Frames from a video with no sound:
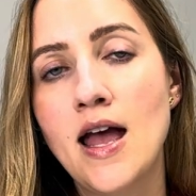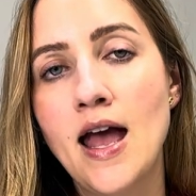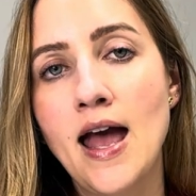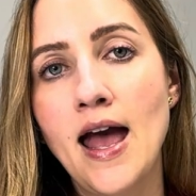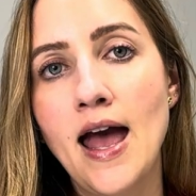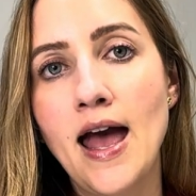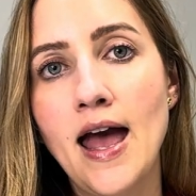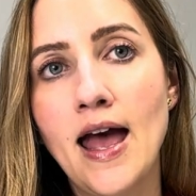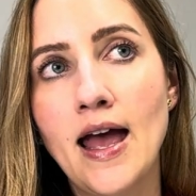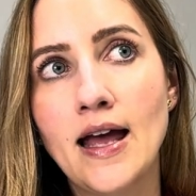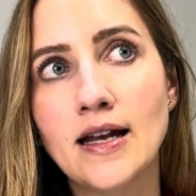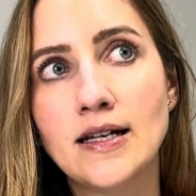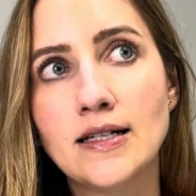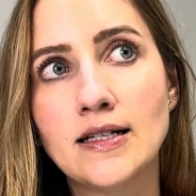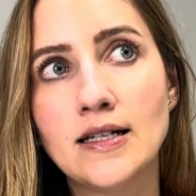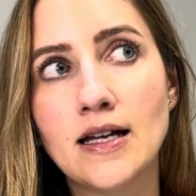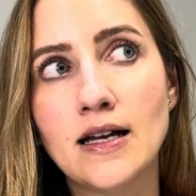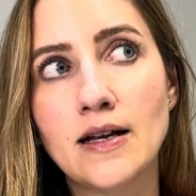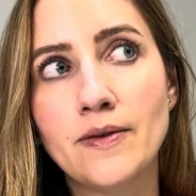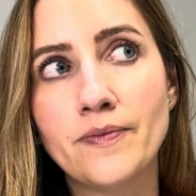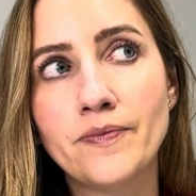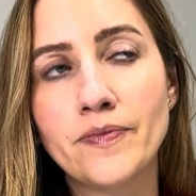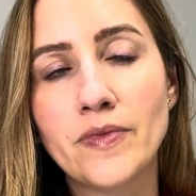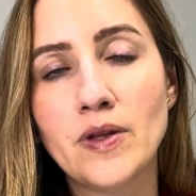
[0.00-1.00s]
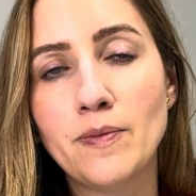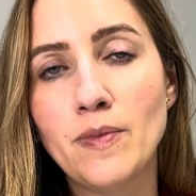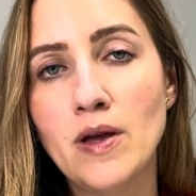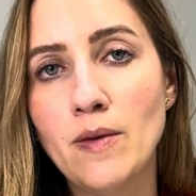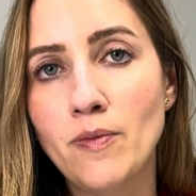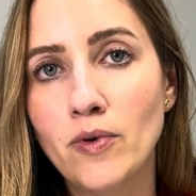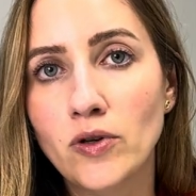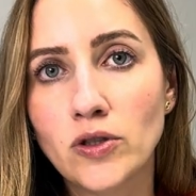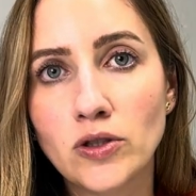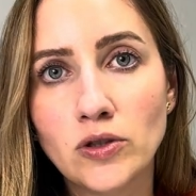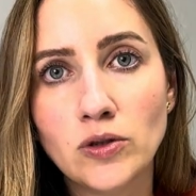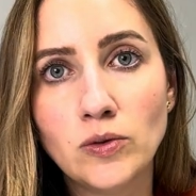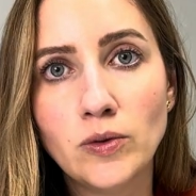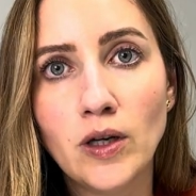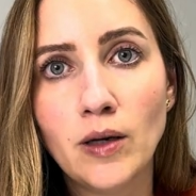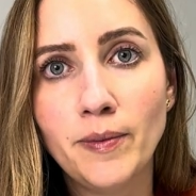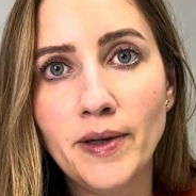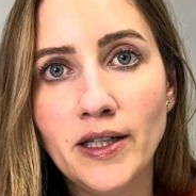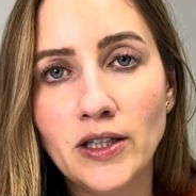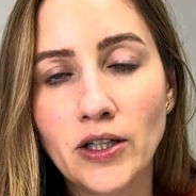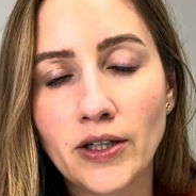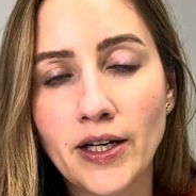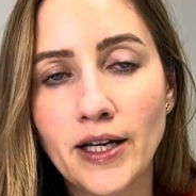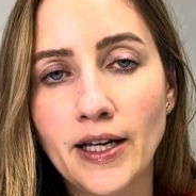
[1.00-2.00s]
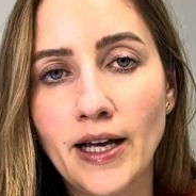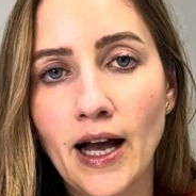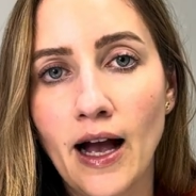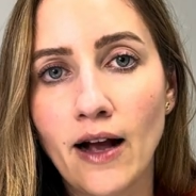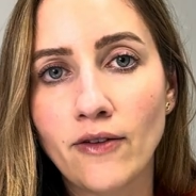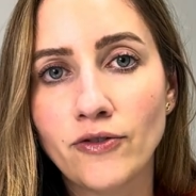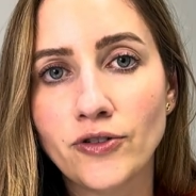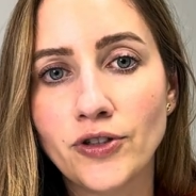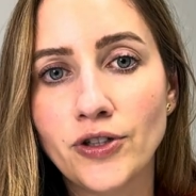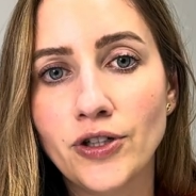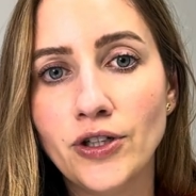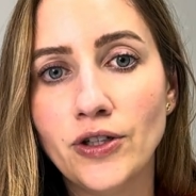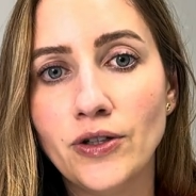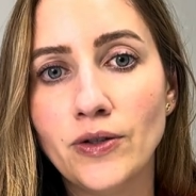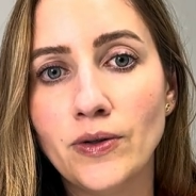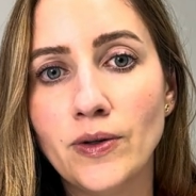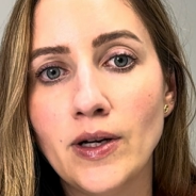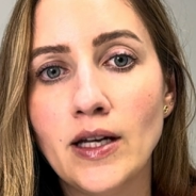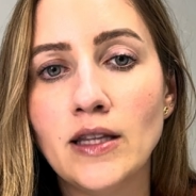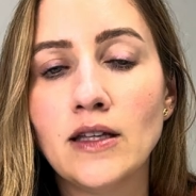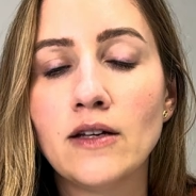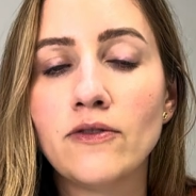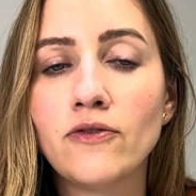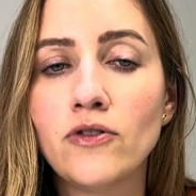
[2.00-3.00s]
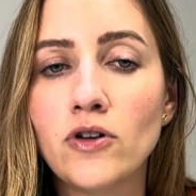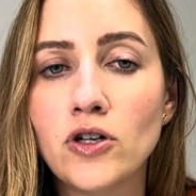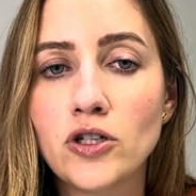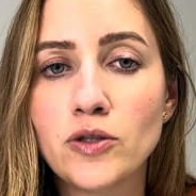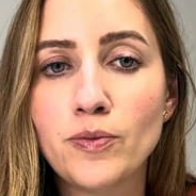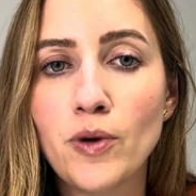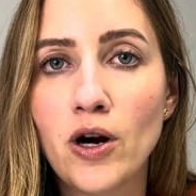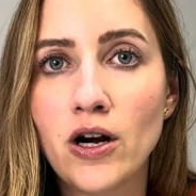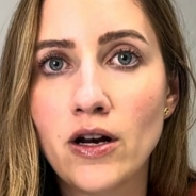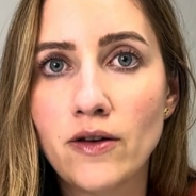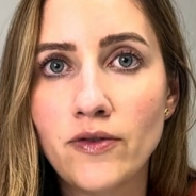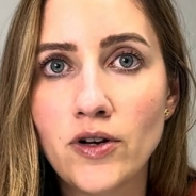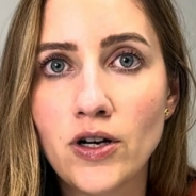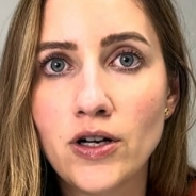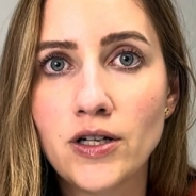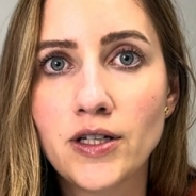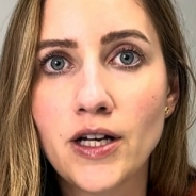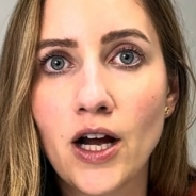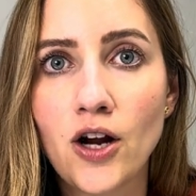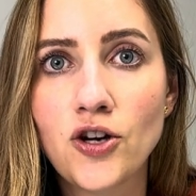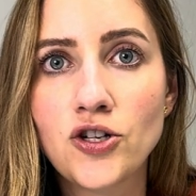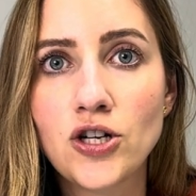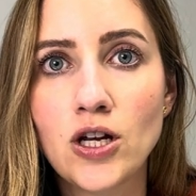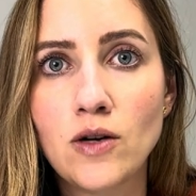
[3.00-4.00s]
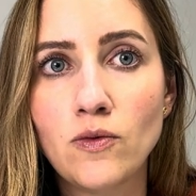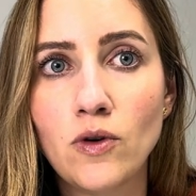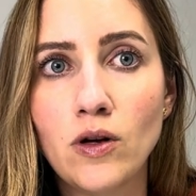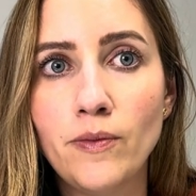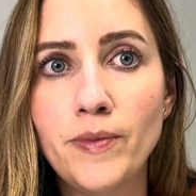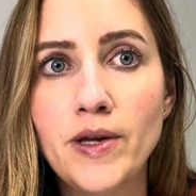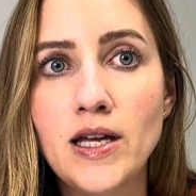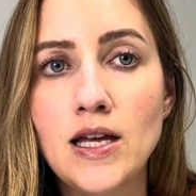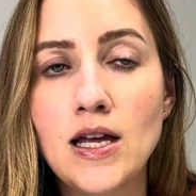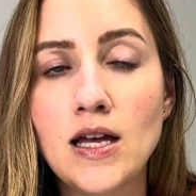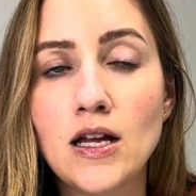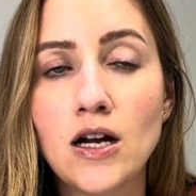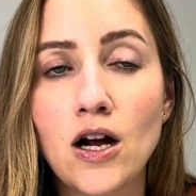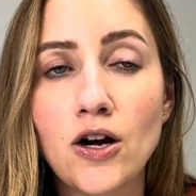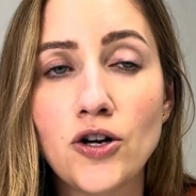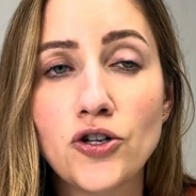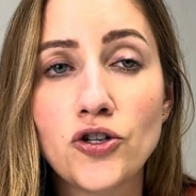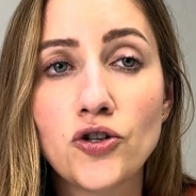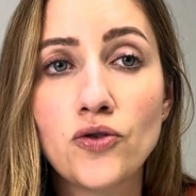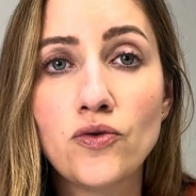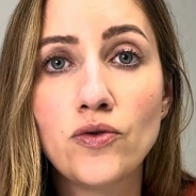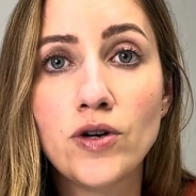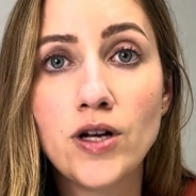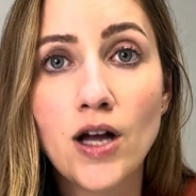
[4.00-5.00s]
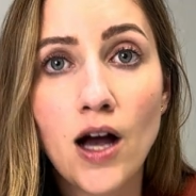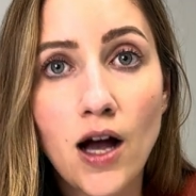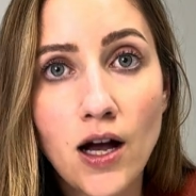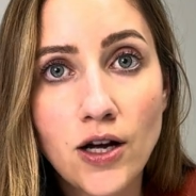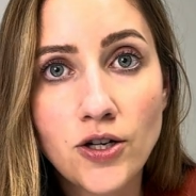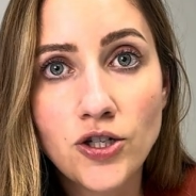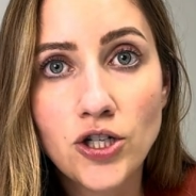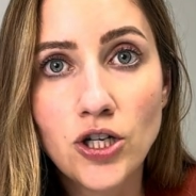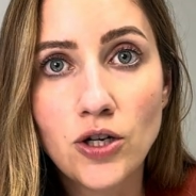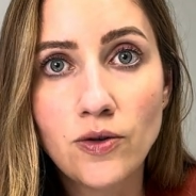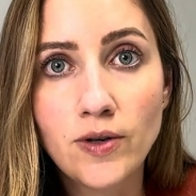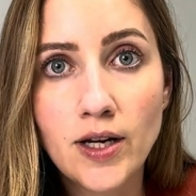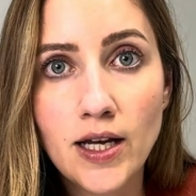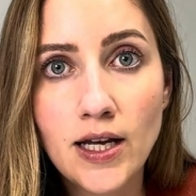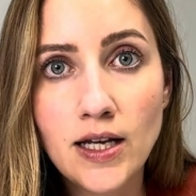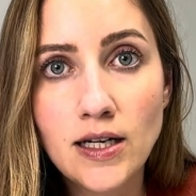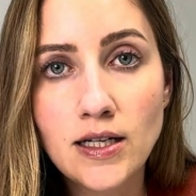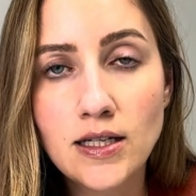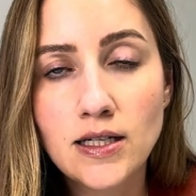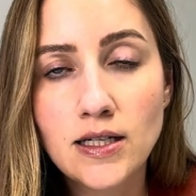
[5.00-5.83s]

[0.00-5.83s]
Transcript: And the people who will be looking after you in the first part of your induction will be in our triage unit,